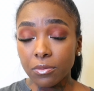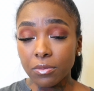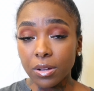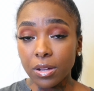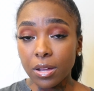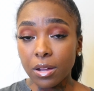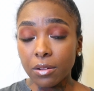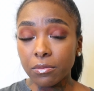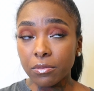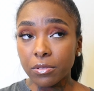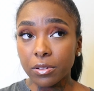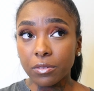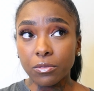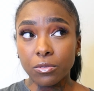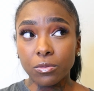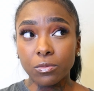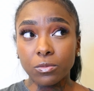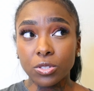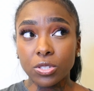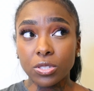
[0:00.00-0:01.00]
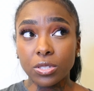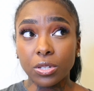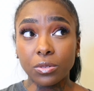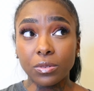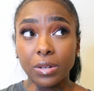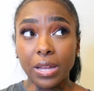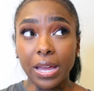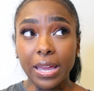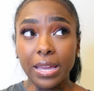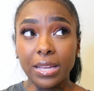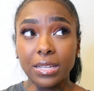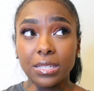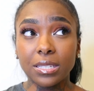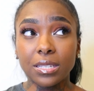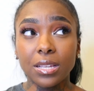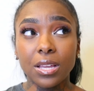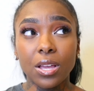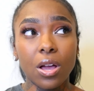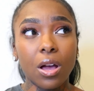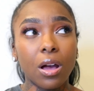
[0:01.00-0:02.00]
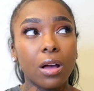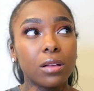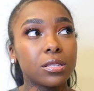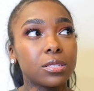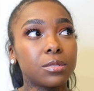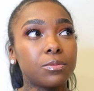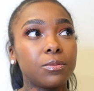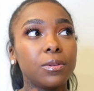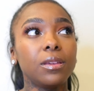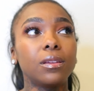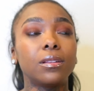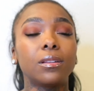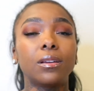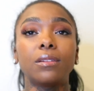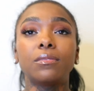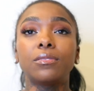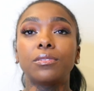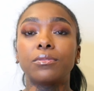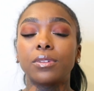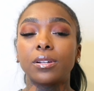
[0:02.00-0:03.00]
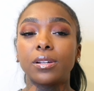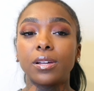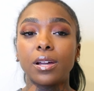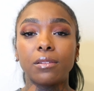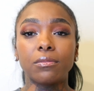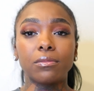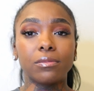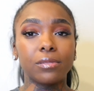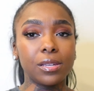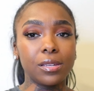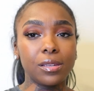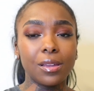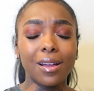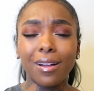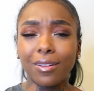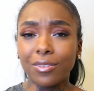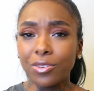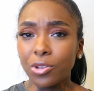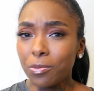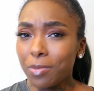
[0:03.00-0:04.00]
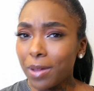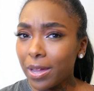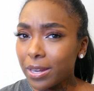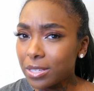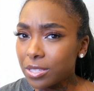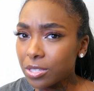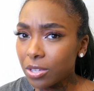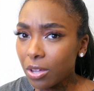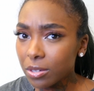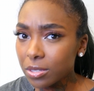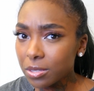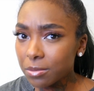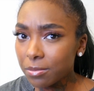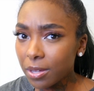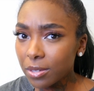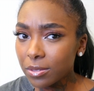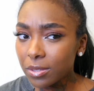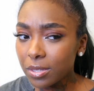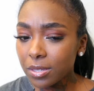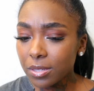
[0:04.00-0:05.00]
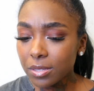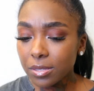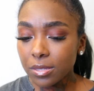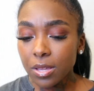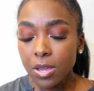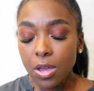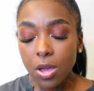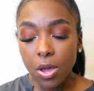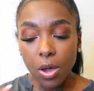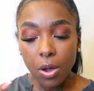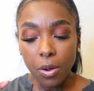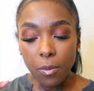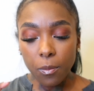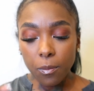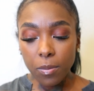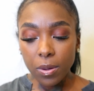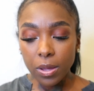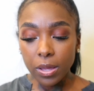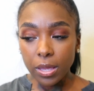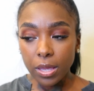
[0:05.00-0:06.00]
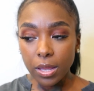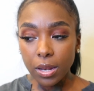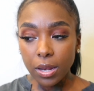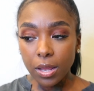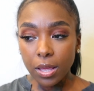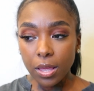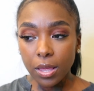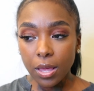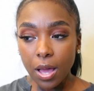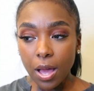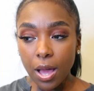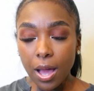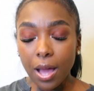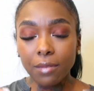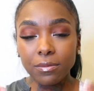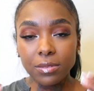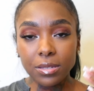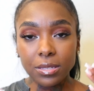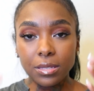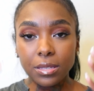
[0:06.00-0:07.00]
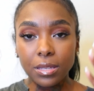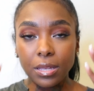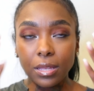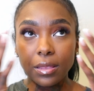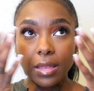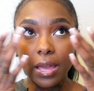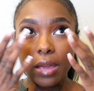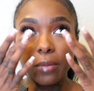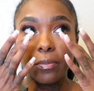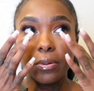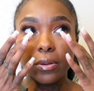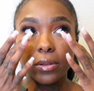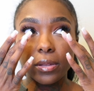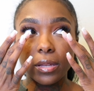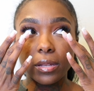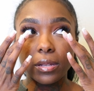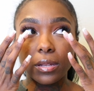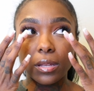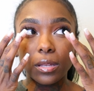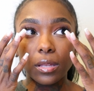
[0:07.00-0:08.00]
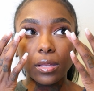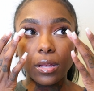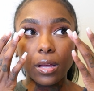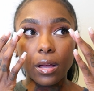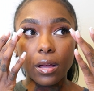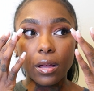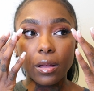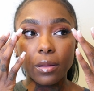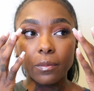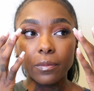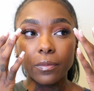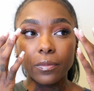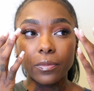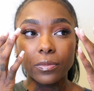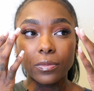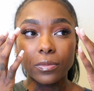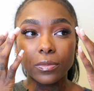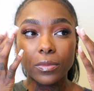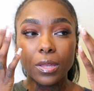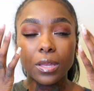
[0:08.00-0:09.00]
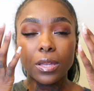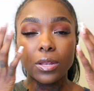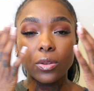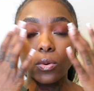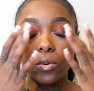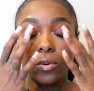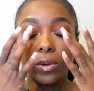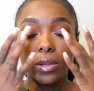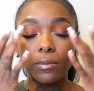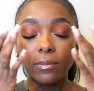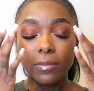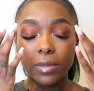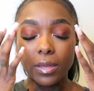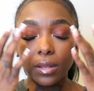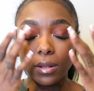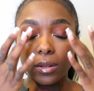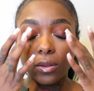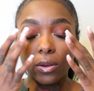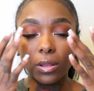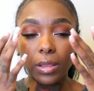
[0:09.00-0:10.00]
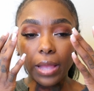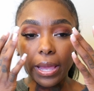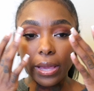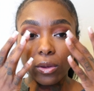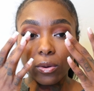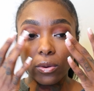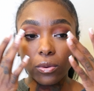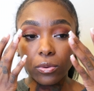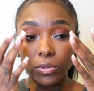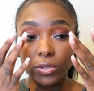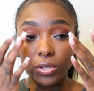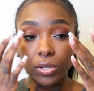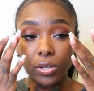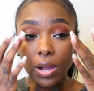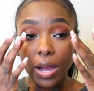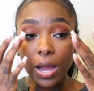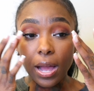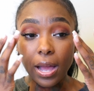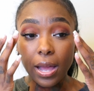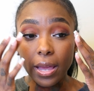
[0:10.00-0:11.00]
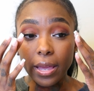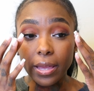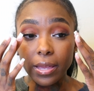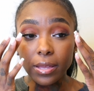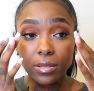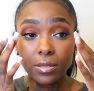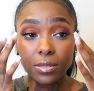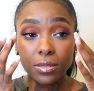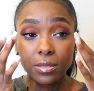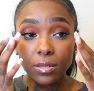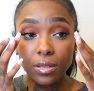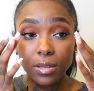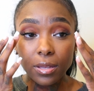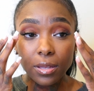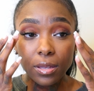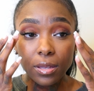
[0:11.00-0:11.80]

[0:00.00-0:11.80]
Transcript: recovery room was so nice. Speaking of the recovery, y'all, nobody talks about this, but obviously they put an ointment like on your eyes.